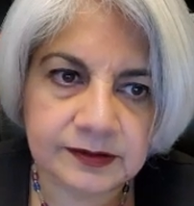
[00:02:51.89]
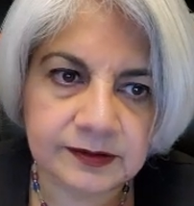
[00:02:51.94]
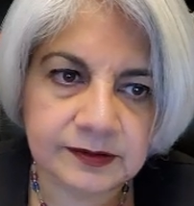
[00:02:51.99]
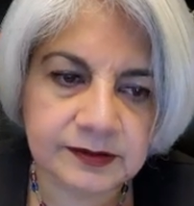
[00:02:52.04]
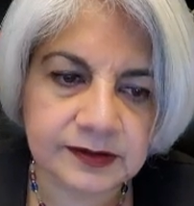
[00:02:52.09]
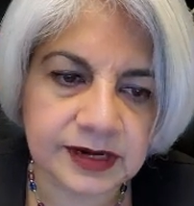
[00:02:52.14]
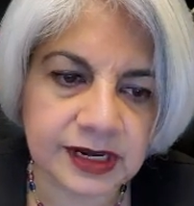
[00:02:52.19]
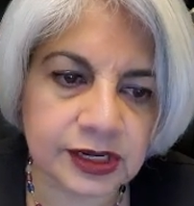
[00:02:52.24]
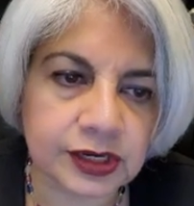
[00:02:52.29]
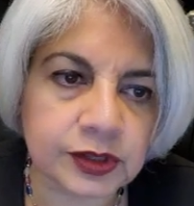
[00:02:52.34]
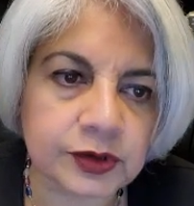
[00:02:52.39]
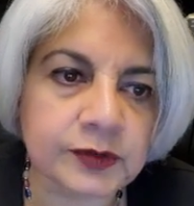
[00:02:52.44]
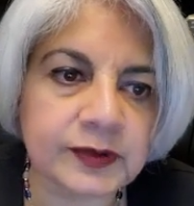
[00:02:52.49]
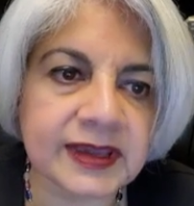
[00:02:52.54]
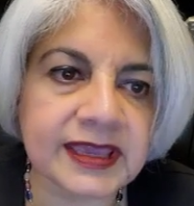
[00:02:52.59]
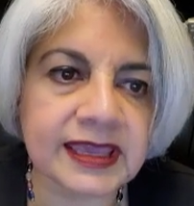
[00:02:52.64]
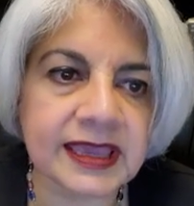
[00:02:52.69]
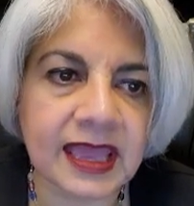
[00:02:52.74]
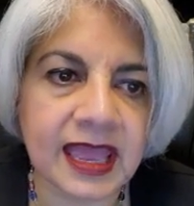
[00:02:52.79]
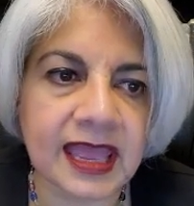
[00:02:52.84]

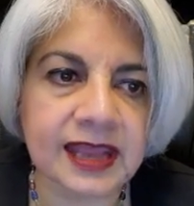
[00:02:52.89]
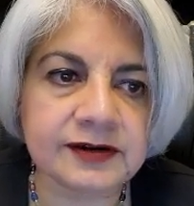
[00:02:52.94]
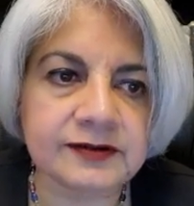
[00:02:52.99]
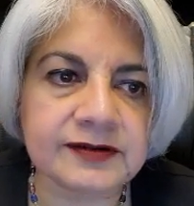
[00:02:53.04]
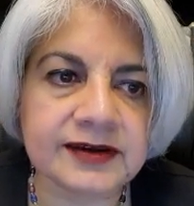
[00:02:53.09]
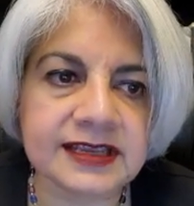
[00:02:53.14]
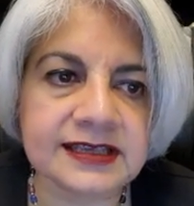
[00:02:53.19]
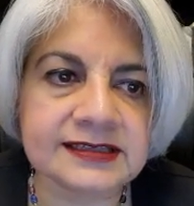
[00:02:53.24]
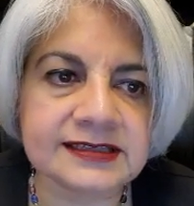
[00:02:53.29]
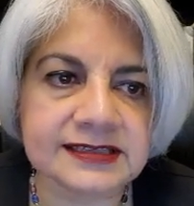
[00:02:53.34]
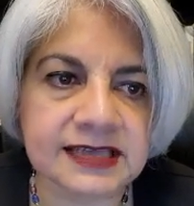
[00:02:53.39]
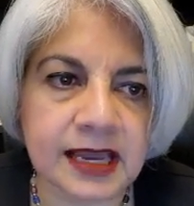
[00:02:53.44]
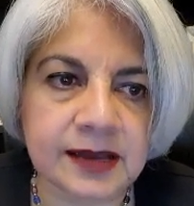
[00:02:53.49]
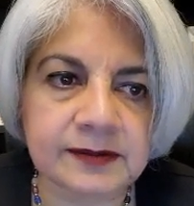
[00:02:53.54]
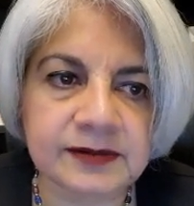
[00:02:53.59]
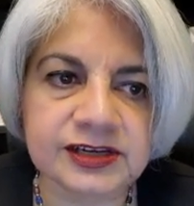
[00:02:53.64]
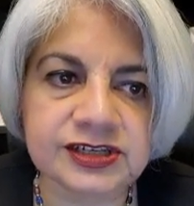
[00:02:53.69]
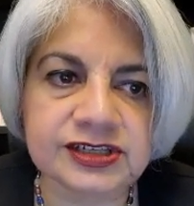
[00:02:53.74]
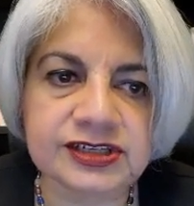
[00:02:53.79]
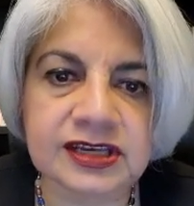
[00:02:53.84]
renewing and
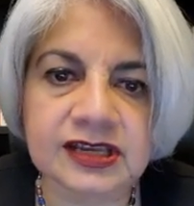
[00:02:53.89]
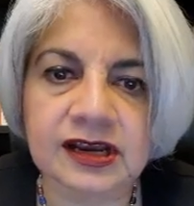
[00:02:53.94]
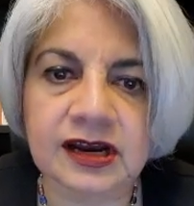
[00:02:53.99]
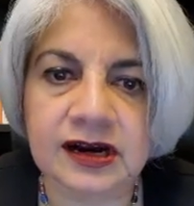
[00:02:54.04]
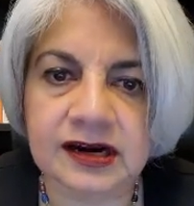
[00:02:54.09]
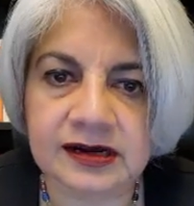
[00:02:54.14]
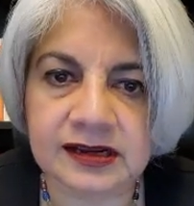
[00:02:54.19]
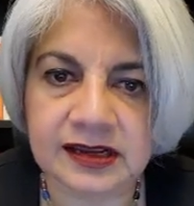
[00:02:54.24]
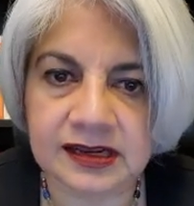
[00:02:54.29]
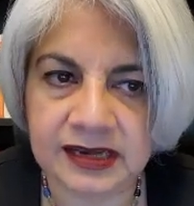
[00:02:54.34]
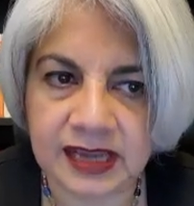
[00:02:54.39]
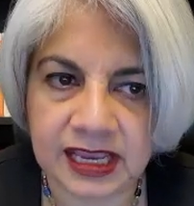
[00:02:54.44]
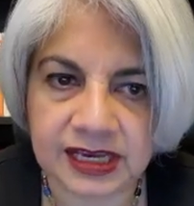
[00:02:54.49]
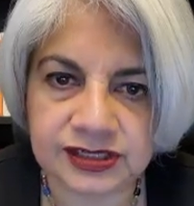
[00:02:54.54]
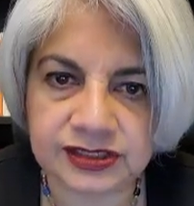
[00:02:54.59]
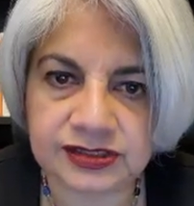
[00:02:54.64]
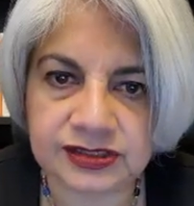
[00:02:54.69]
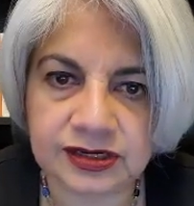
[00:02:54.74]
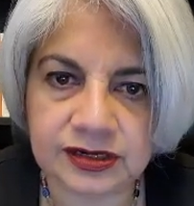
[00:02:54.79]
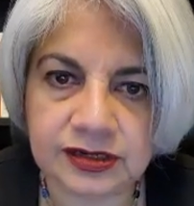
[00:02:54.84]
reestablishing our
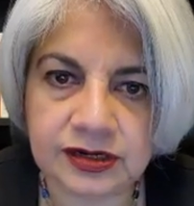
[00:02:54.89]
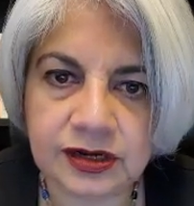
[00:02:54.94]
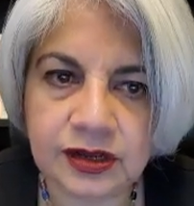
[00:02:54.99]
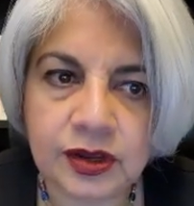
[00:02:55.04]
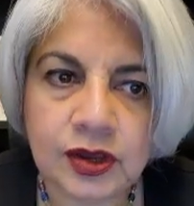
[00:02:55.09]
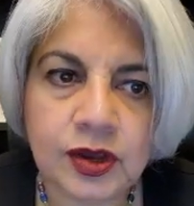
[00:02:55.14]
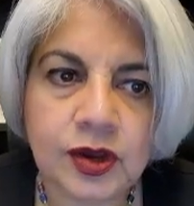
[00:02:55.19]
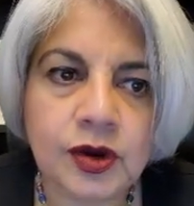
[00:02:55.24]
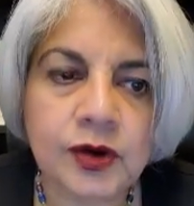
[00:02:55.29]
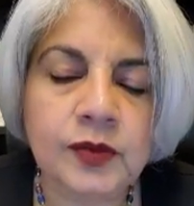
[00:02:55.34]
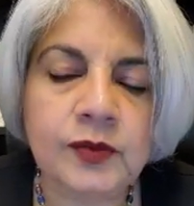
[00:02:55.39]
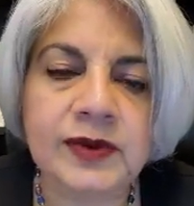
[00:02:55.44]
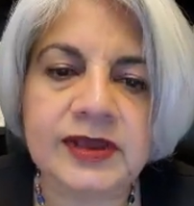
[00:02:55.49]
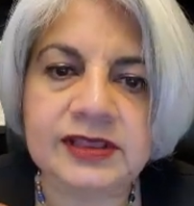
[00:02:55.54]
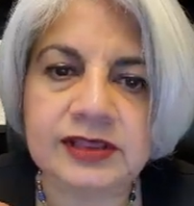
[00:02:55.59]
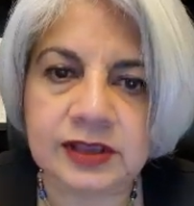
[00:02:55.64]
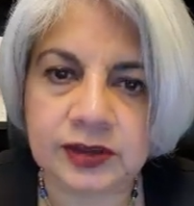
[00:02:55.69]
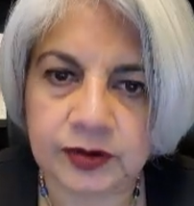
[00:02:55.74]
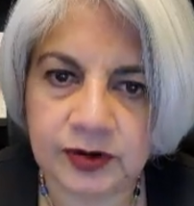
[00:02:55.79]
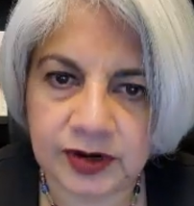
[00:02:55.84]
connection
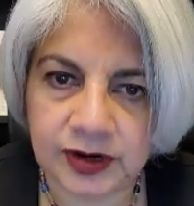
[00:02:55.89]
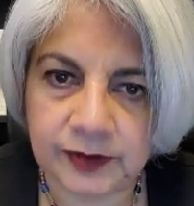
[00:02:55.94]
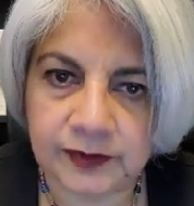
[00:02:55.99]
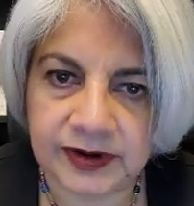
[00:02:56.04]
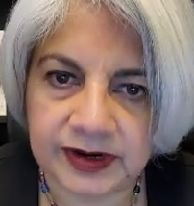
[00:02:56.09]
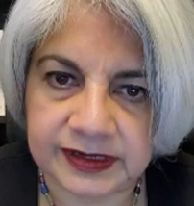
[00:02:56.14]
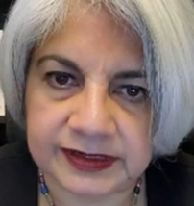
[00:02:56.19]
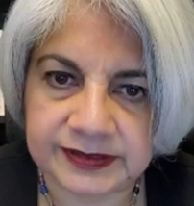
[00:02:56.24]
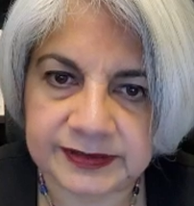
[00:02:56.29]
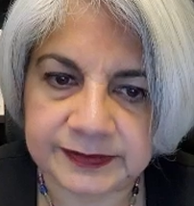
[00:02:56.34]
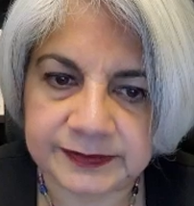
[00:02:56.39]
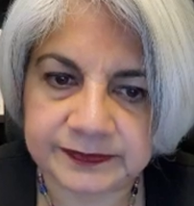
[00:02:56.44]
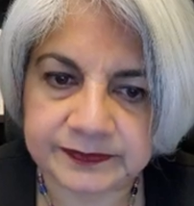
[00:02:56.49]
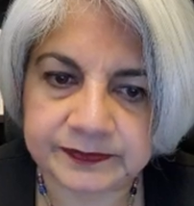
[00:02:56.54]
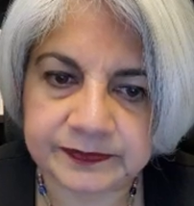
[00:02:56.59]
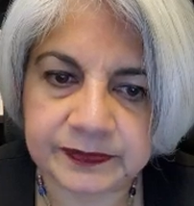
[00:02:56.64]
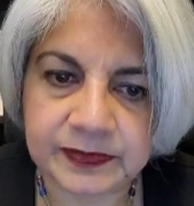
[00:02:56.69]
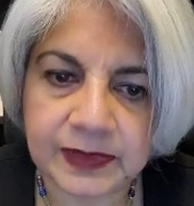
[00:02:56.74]
with the universe.